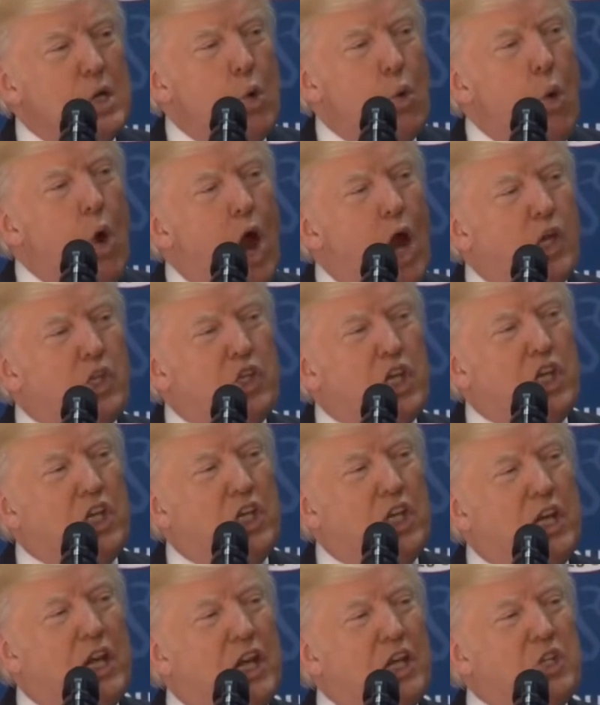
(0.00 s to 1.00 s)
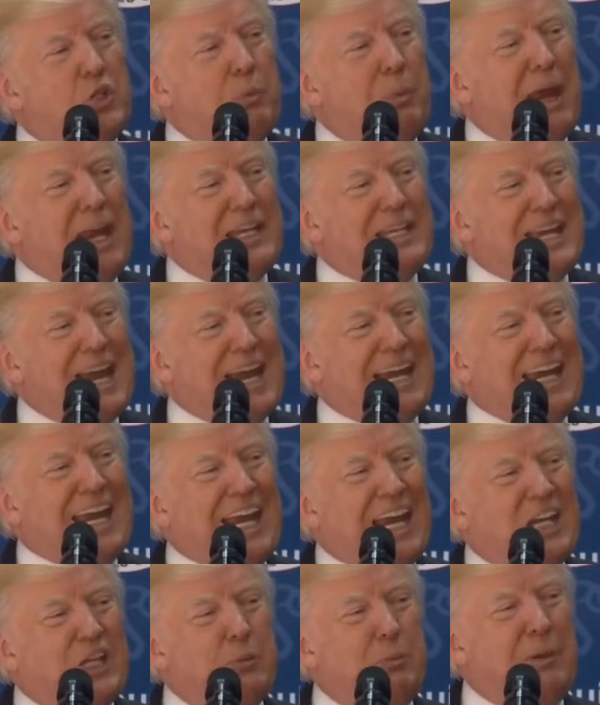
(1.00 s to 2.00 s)
Washington has spent
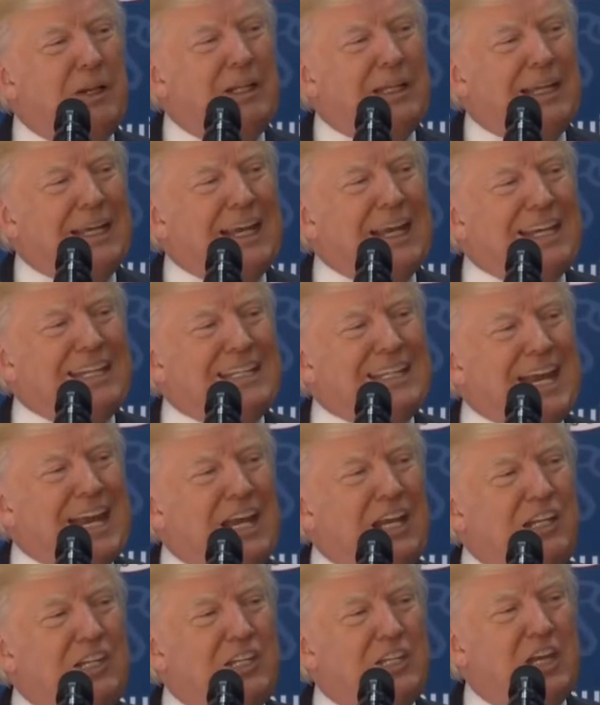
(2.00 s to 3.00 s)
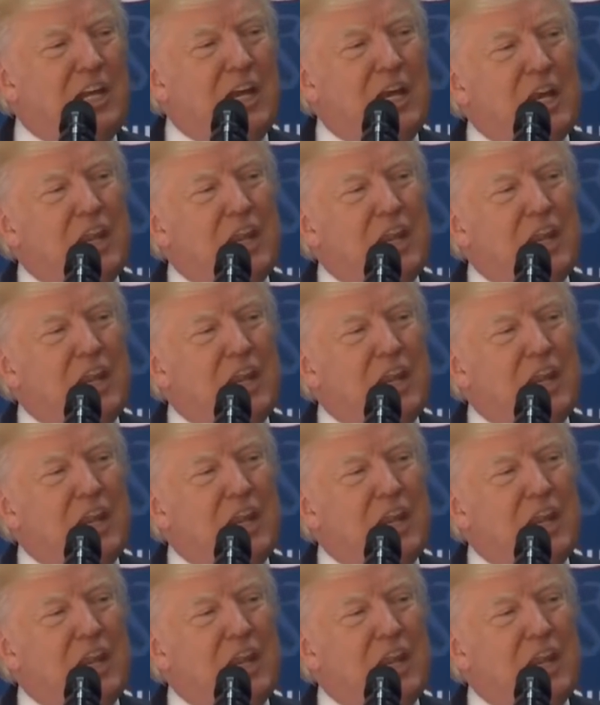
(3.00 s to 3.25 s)
decades building a dense